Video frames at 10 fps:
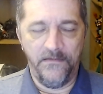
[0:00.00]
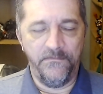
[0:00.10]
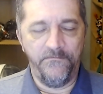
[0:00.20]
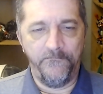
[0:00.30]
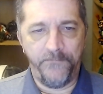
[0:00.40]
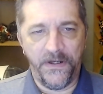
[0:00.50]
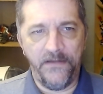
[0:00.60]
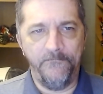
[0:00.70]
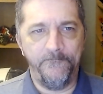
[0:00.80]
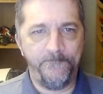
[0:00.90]
But
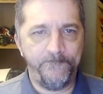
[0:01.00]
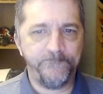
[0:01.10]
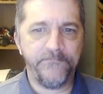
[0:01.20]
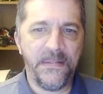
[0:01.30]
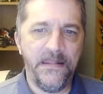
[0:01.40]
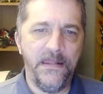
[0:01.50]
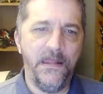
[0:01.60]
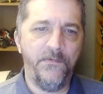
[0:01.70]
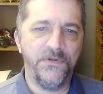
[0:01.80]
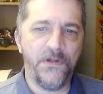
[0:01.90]
it
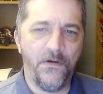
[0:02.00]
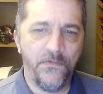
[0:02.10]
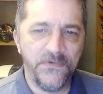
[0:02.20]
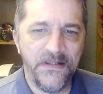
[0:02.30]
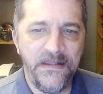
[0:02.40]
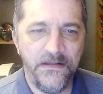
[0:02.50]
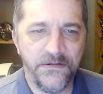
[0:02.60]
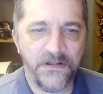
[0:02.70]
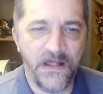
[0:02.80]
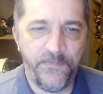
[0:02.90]
was only just a
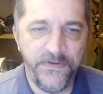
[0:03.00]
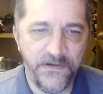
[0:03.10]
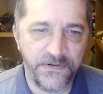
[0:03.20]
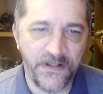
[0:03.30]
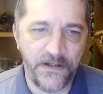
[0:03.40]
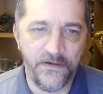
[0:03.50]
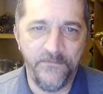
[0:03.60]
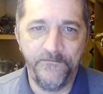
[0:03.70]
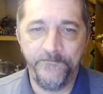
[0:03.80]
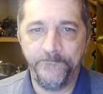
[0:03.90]
couple years later
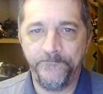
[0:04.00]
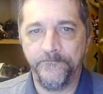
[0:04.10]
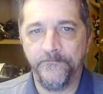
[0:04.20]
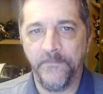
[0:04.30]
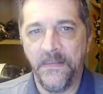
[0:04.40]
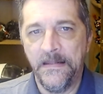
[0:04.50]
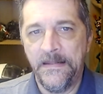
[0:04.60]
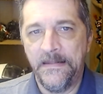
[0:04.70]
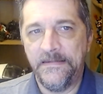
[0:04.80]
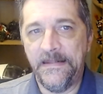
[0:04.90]

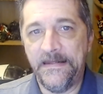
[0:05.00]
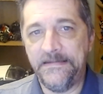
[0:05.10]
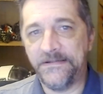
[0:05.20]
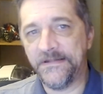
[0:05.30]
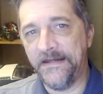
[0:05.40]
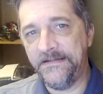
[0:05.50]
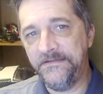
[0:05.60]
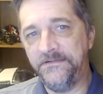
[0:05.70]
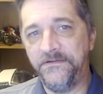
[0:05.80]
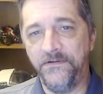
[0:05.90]
they had decided
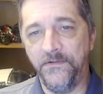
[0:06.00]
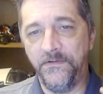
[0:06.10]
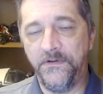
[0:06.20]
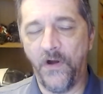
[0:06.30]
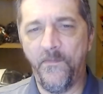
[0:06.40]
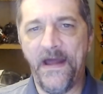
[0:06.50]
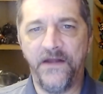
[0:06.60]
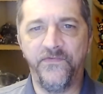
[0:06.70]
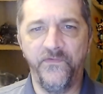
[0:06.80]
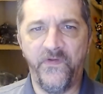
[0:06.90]
to go back
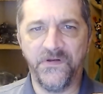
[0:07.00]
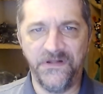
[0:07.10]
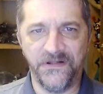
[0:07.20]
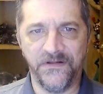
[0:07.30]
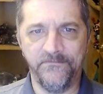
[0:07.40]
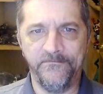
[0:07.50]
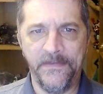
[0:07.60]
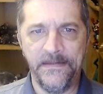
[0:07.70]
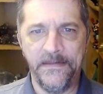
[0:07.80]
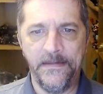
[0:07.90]
through their system
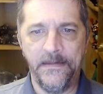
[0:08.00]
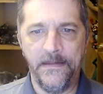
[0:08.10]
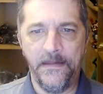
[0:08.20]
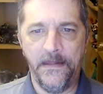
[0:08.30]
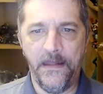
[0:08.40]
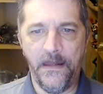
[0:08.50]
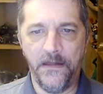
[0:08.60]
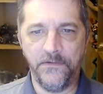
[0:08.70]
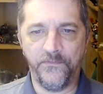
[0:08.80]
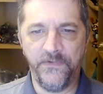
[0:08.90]
and
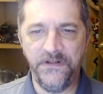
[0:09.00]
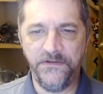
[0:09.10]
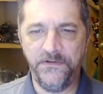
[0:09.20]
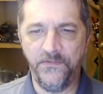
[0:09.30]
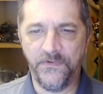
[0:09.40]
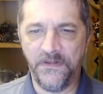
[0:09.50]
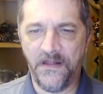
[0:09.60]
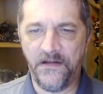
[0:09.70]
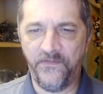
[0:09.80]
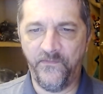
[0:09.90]
redo a lot
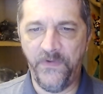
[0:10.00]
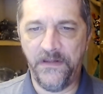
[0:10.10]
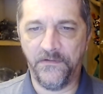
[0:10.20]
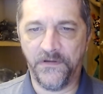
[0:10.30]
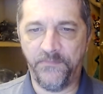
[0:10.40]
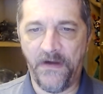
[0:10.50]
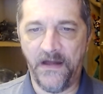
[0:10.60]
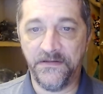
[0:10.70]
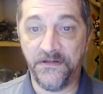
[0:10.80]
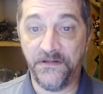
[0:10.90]
of the weaker
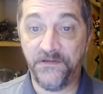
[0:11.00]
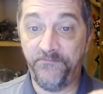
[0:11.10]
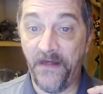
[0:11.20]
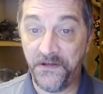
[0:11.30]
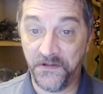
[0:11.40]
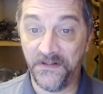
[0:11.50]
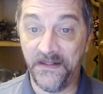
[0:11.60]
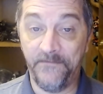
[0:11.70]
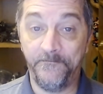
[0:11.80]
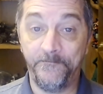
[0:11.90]
spots,
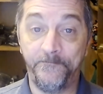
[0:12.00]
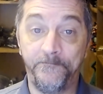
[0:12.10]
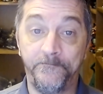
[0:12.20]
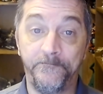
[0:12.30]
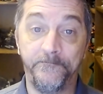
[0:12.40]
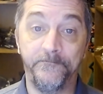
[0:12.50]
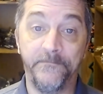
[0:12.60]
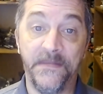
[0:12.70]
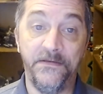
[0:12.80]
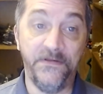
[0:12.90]
especially
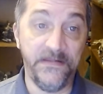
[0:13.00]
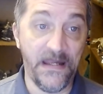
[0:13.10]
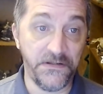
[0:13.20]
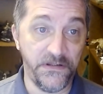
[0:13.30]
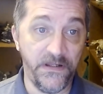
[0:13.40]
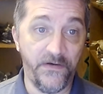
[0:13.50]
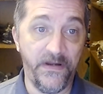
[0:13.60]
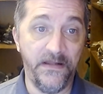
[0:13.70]
the gadgeteering